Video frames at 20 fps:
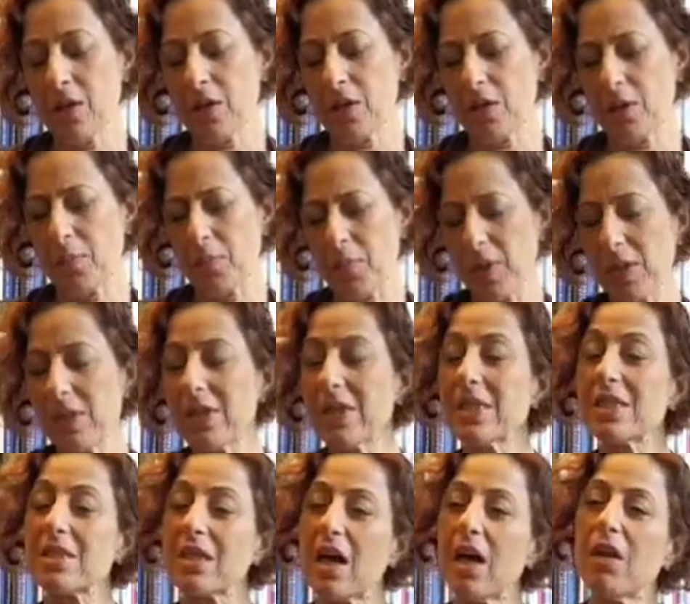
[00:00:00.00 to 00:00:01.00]
the
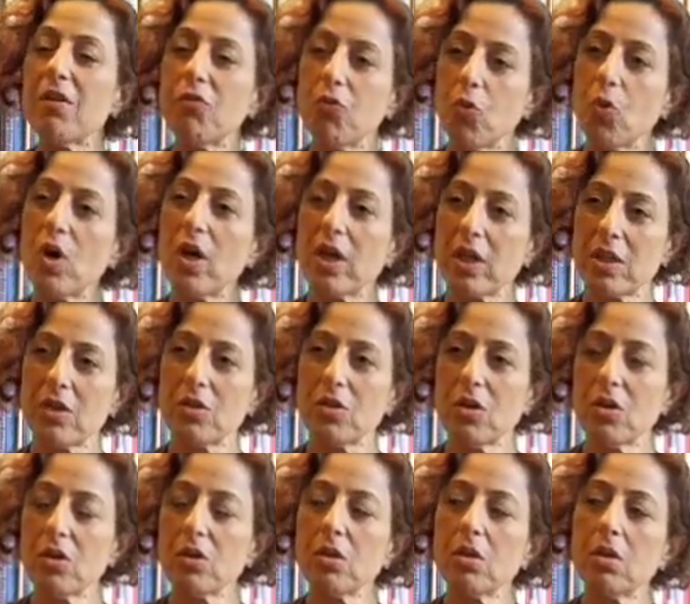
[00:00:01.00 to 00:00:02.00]
buildings I've worked
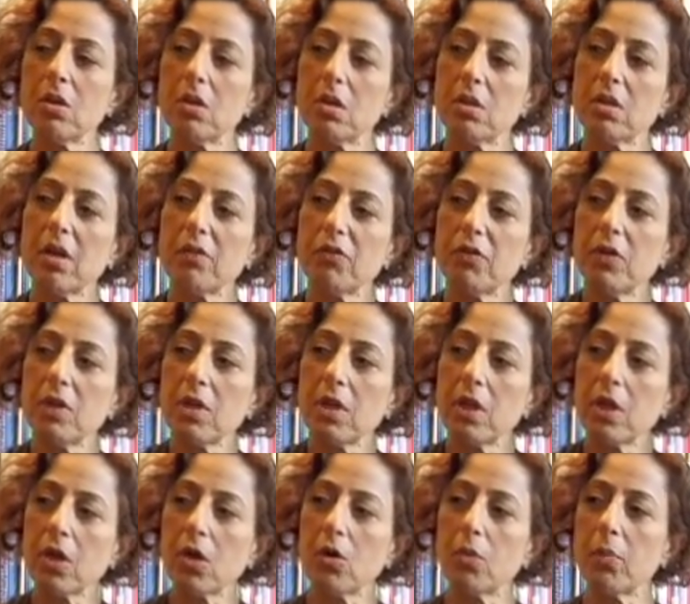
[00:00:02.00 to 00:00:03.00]
on
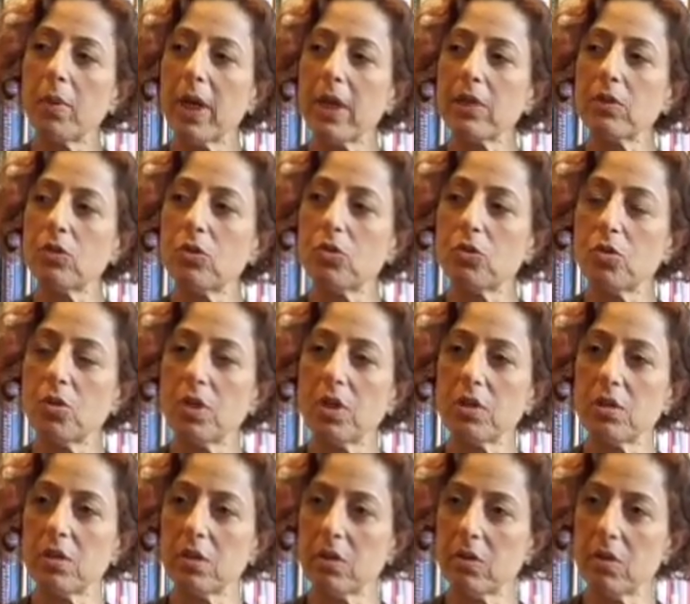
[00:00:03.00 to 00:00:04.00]
definitely go back to
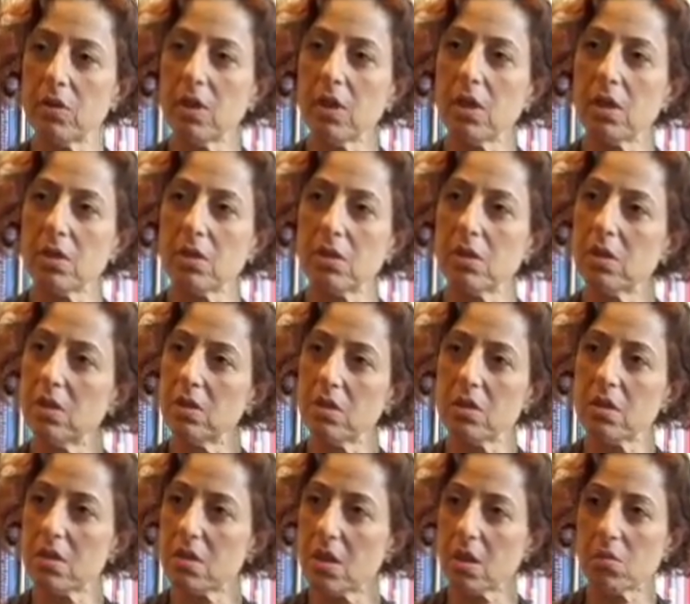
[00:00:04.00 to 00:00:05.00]
200, 300 and
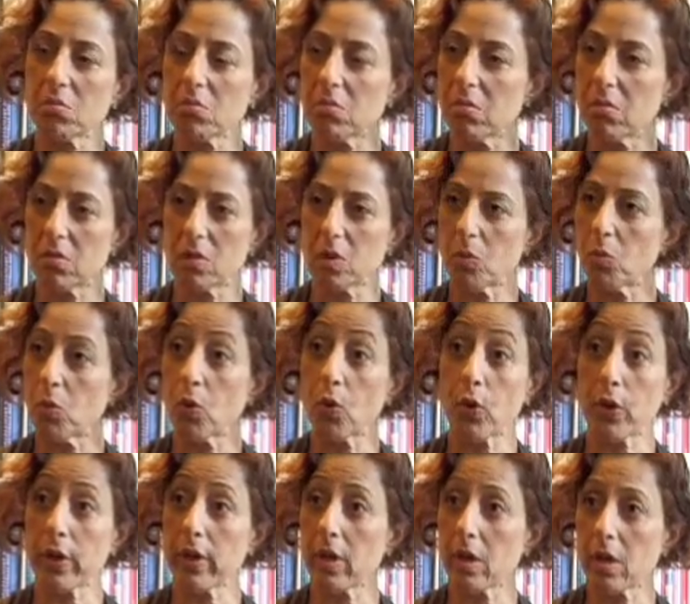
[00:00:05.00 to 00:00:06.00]
some
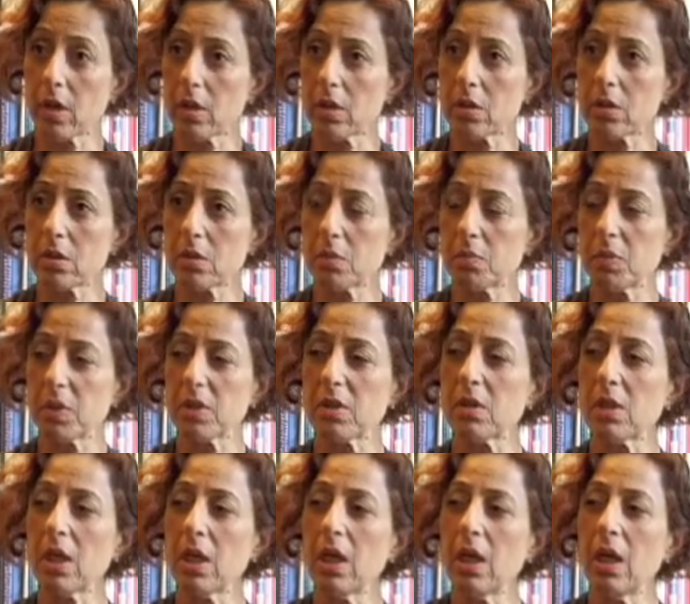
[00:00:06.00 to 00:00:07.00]
more years. But
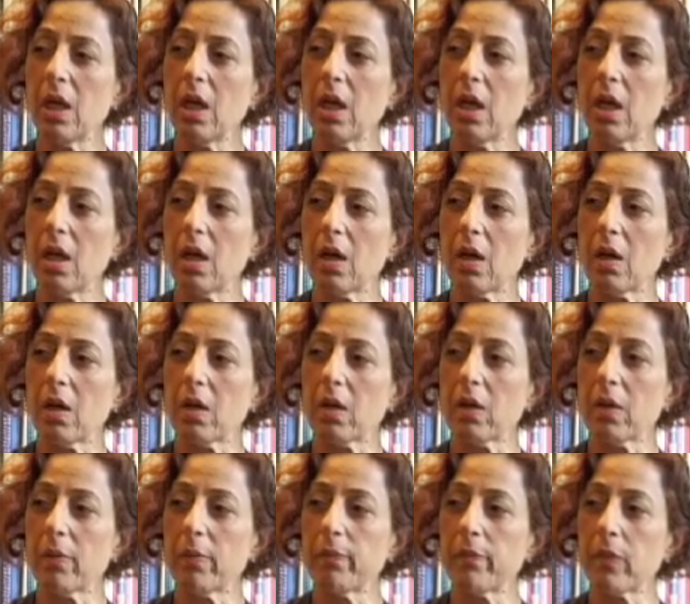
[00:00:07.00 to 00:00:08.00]

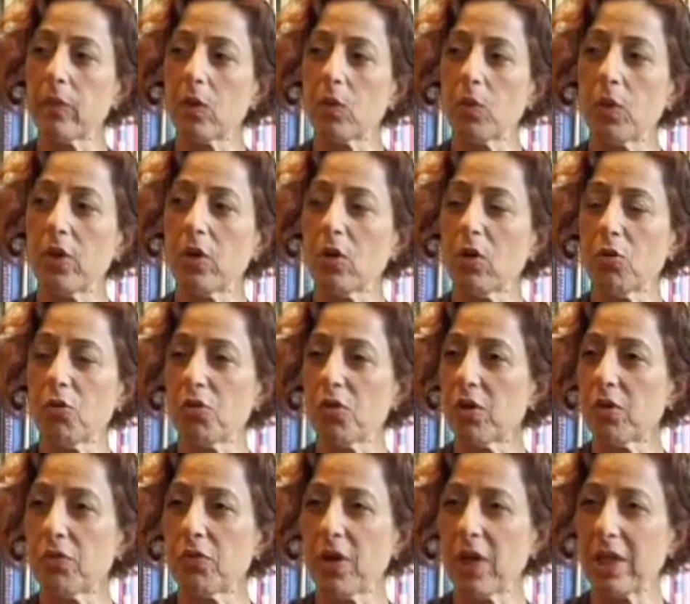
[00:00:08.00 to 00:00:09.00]
we know for
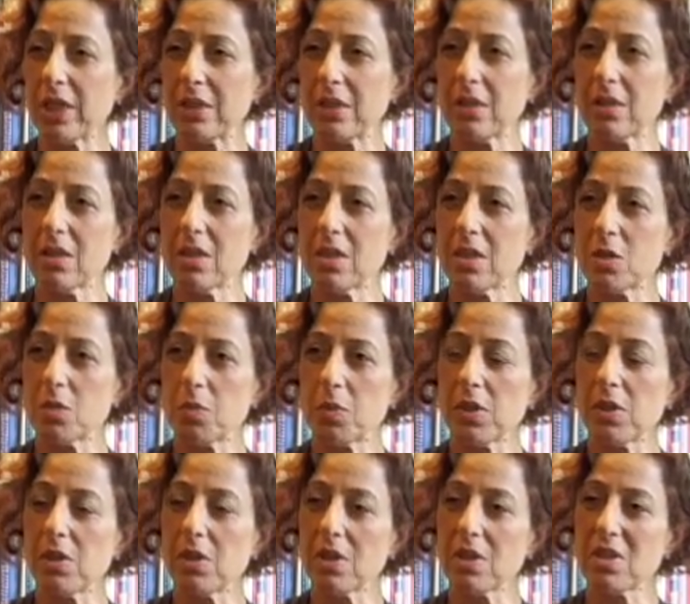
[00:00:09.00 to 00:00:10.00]
a fact that these
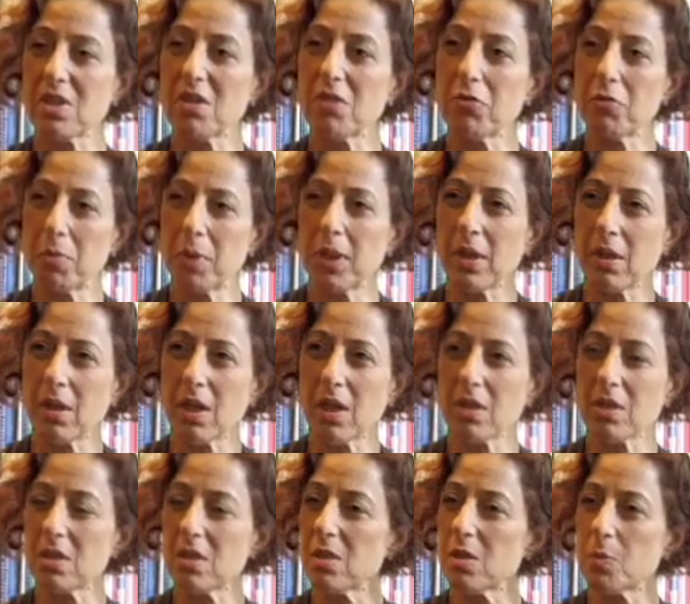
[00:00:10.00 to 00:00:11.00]
buildings have been there
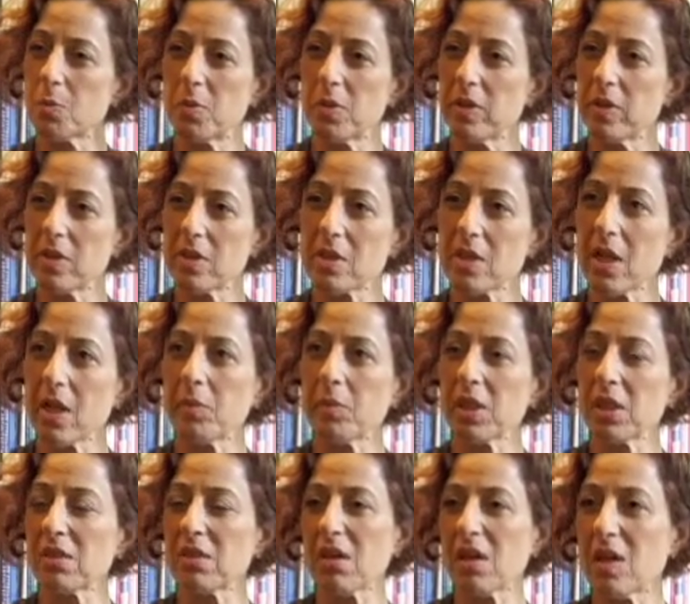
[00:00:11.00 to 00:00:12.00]
since
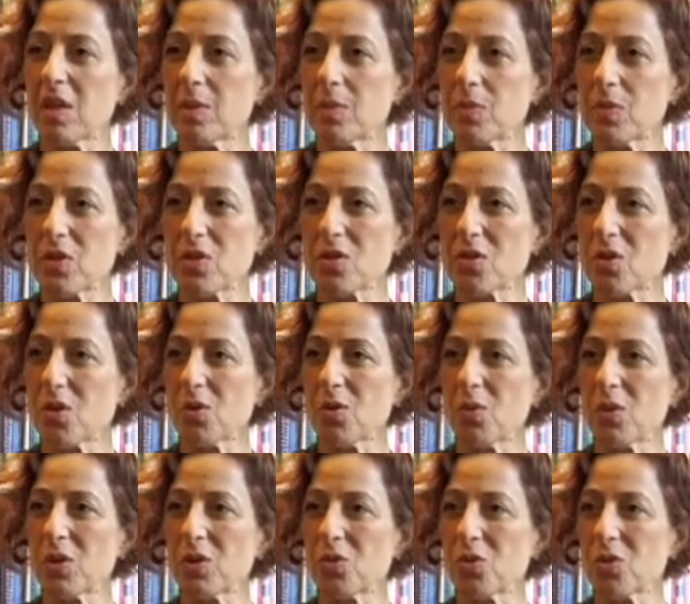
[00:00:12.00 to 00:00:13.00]
pre-Islamic times. So
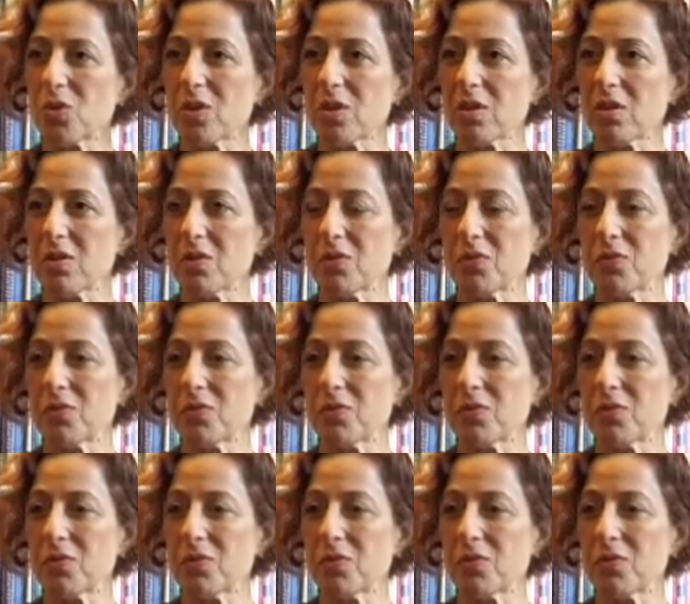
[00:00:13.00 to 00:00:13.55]
we're talking of